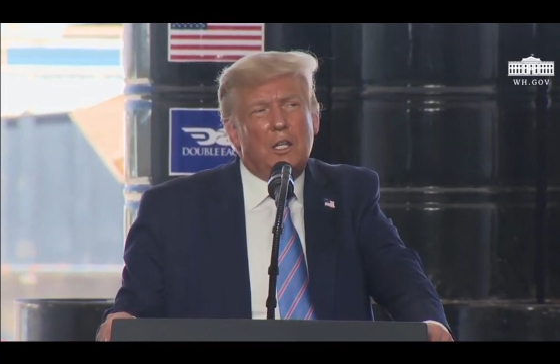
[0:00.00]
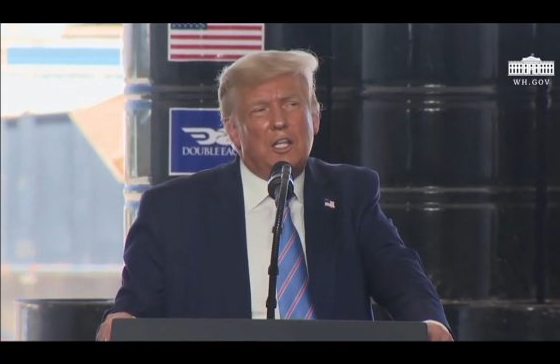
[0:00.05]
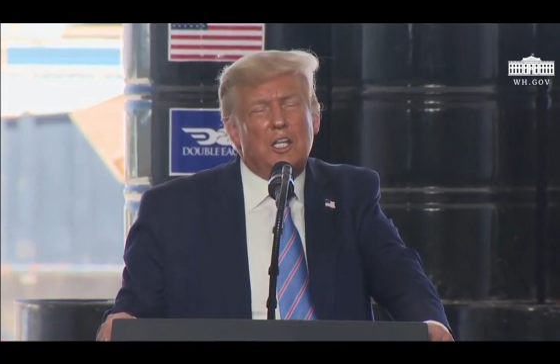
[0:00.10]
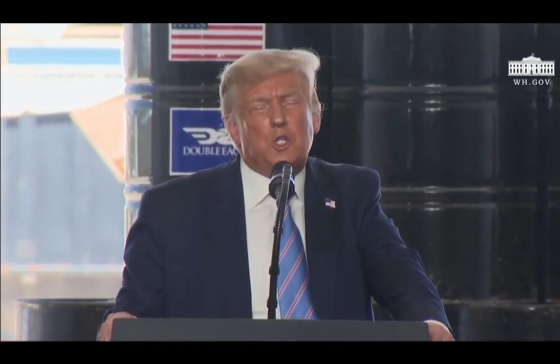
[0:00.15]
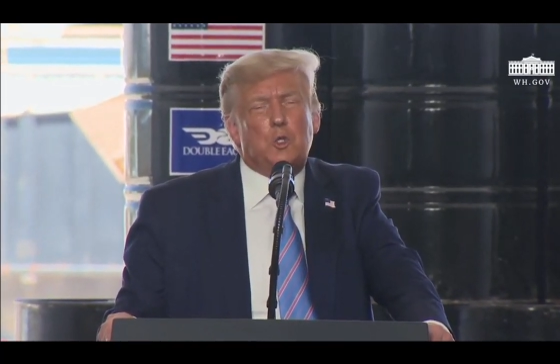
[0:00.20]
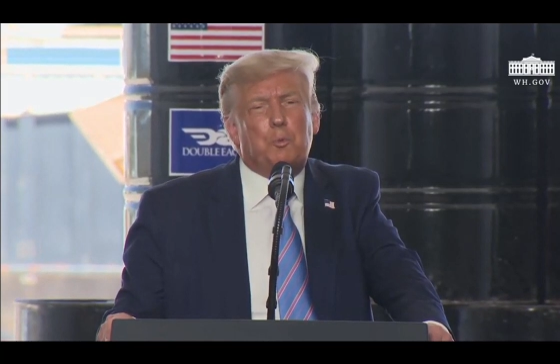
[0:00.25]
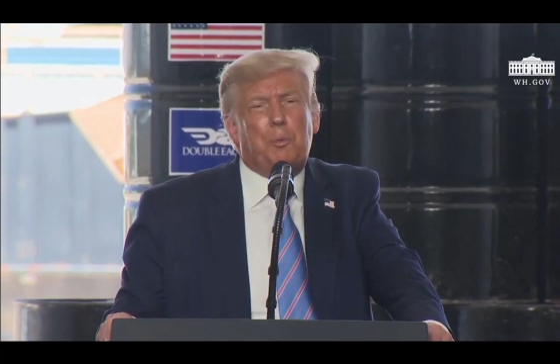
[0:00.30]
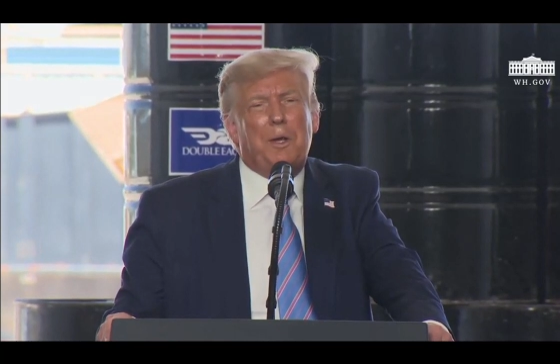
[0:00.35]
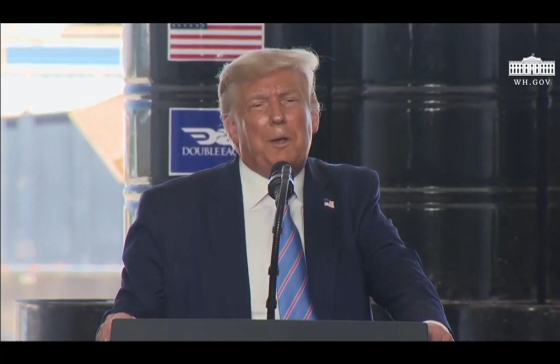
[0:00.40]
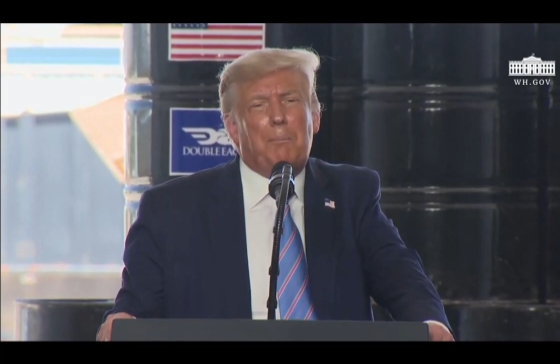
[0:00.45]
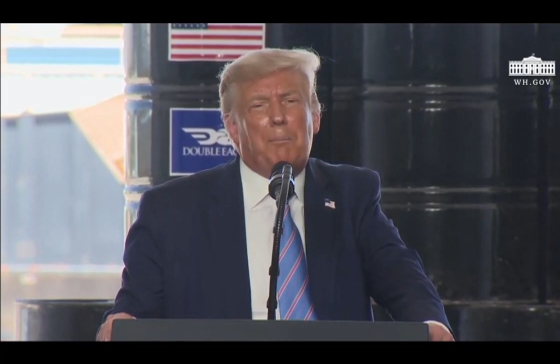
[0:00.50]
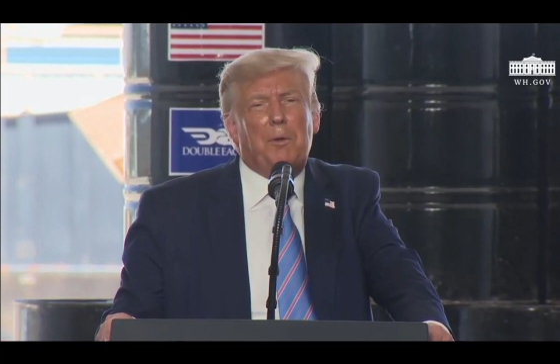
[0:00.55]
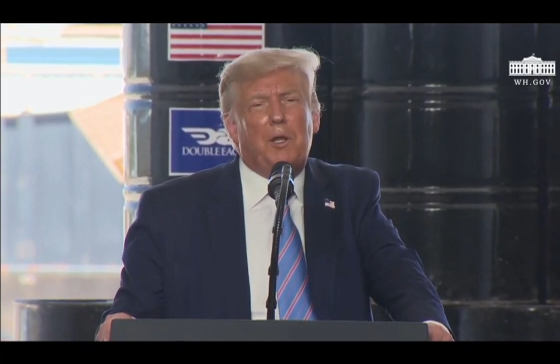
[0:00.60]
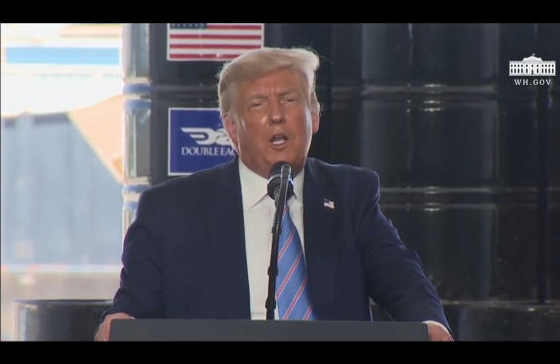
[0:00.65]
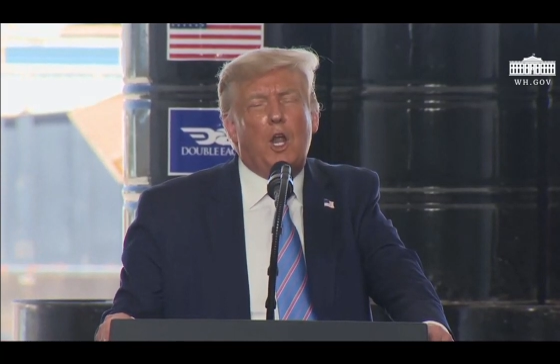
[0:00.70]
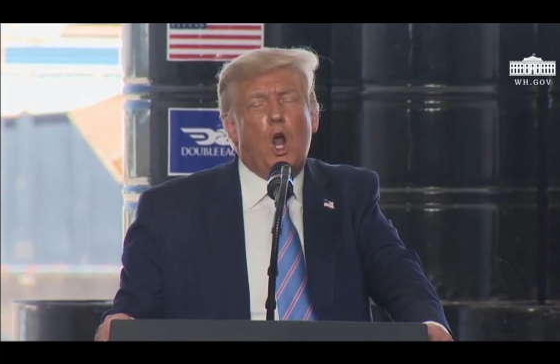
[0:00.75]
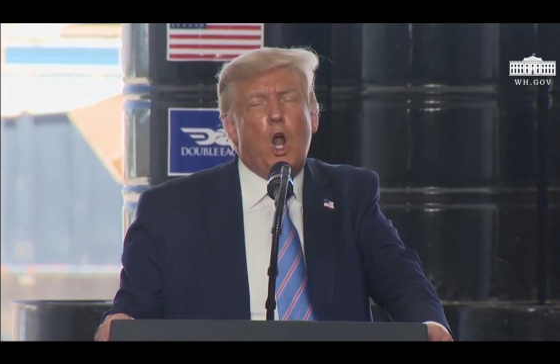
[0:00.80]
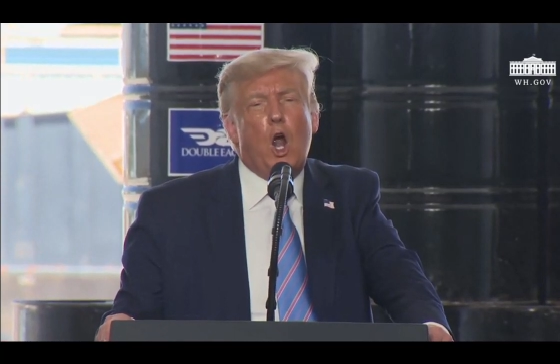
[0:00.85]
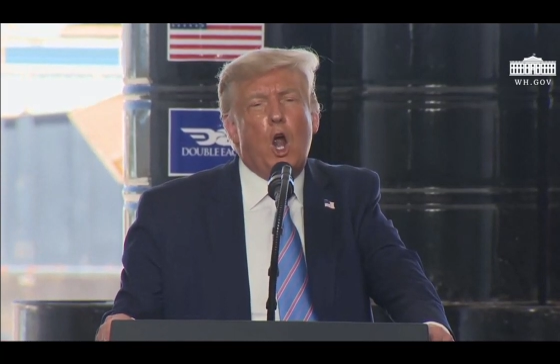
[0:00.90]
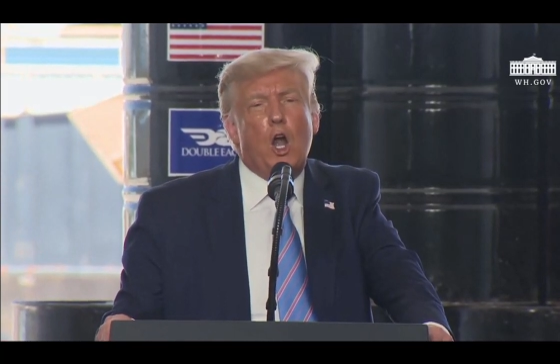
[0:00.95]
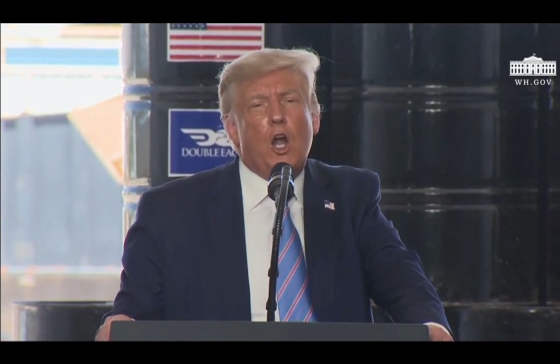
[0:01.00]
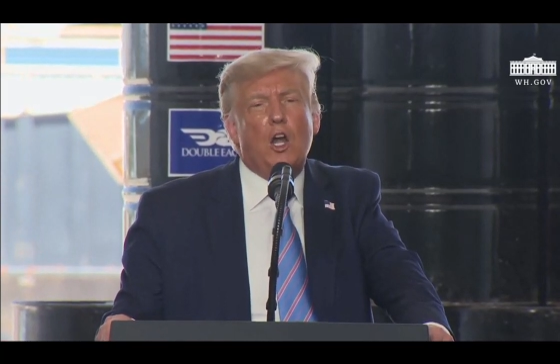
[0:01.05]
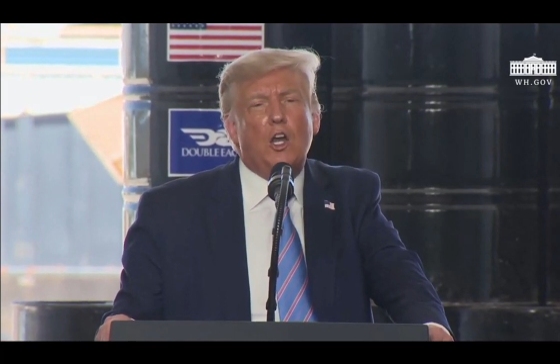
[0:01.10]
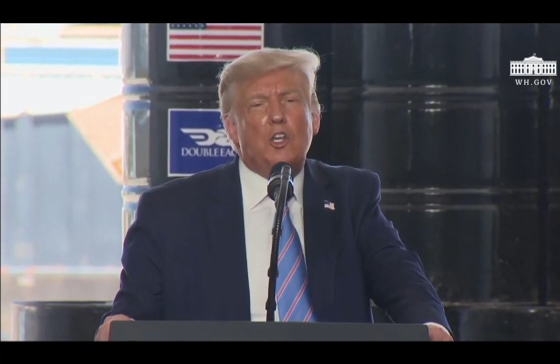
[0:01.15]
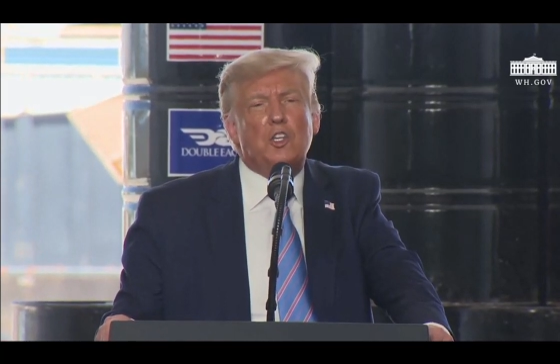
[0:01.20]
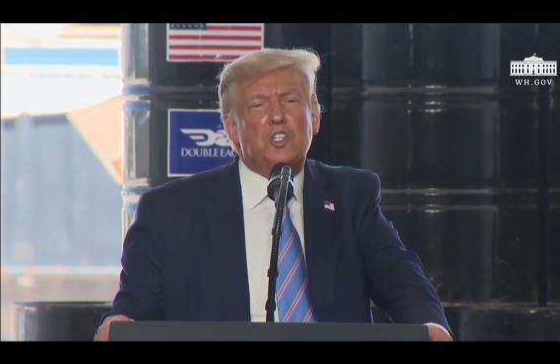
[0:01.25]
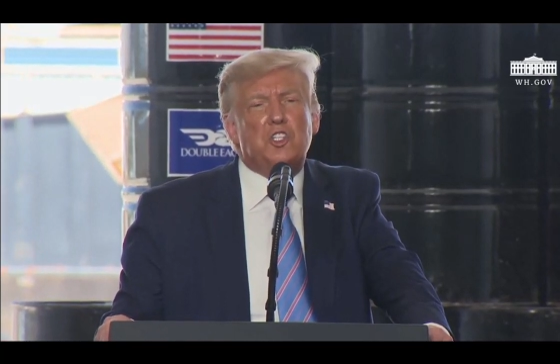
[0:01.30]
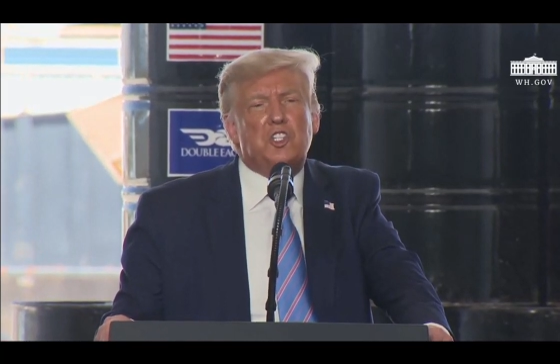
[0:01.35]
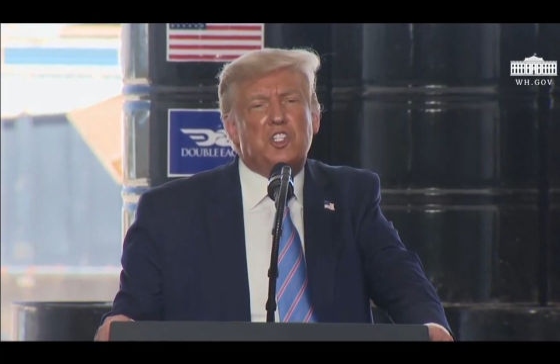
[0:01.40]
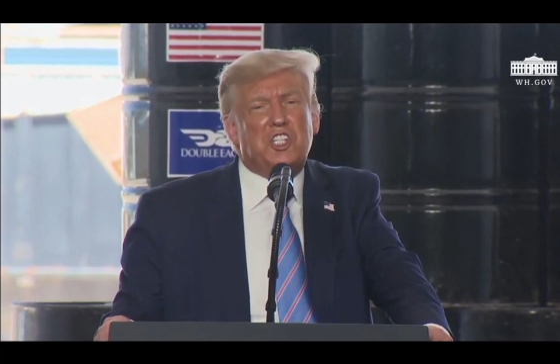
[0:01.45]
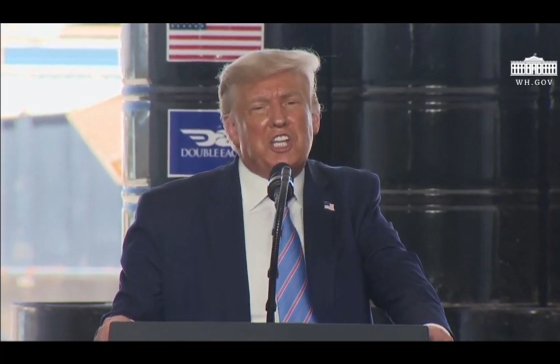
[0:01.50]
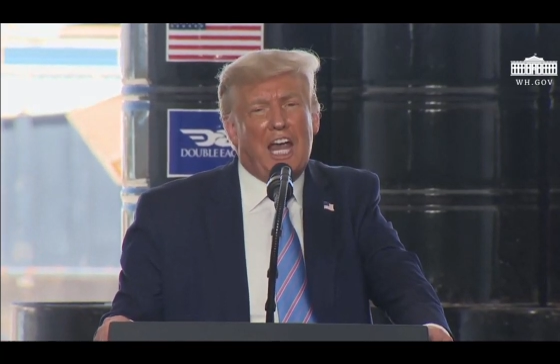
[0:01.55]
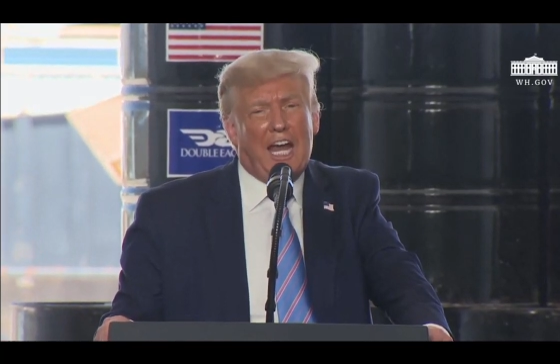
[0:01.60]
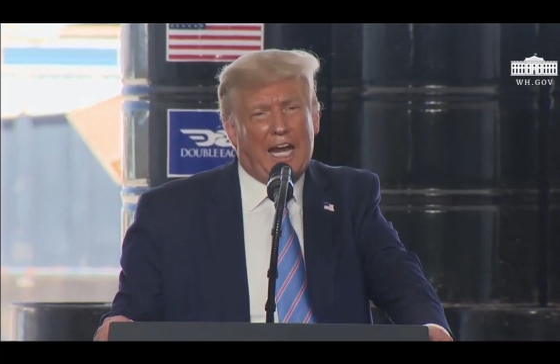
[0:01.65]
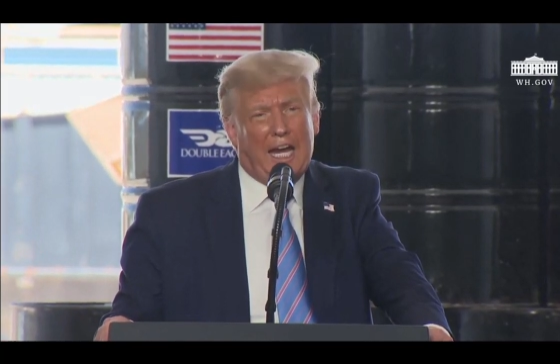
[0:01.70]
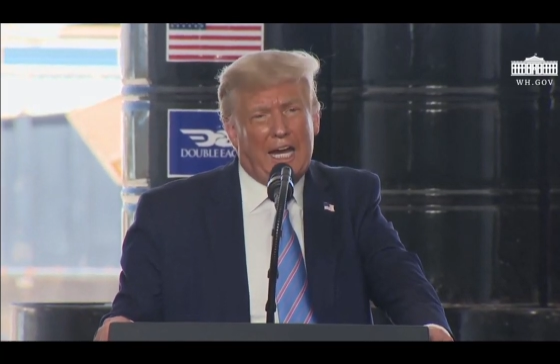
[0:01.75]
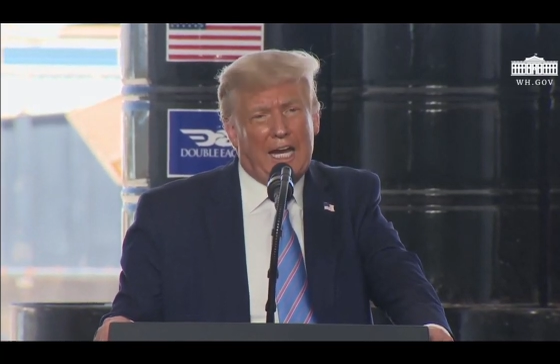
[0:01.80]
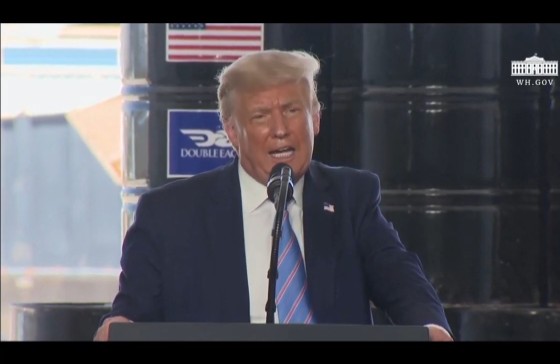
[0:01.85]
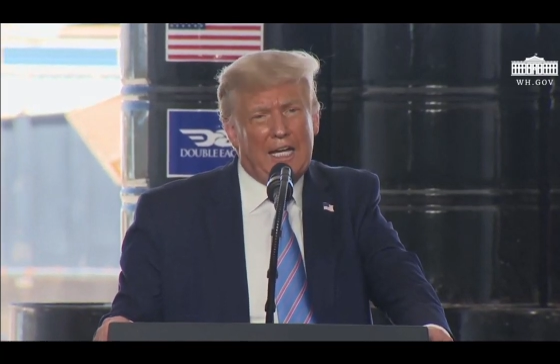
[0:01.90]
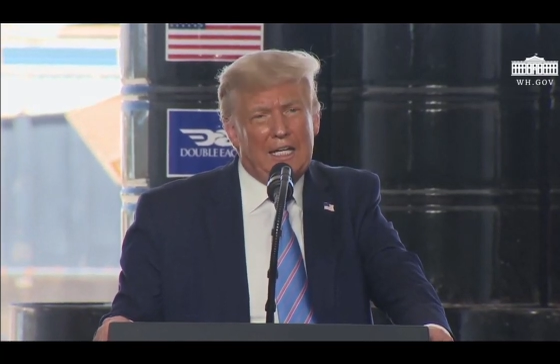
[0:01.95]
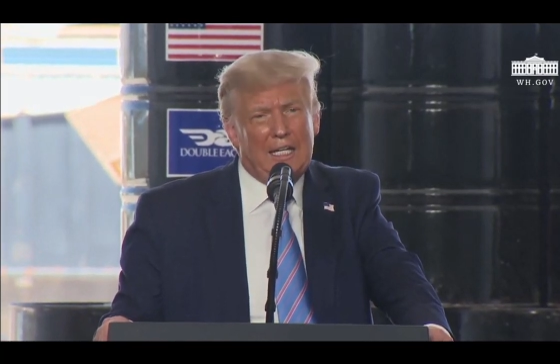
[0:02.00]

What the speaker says: These people are sick.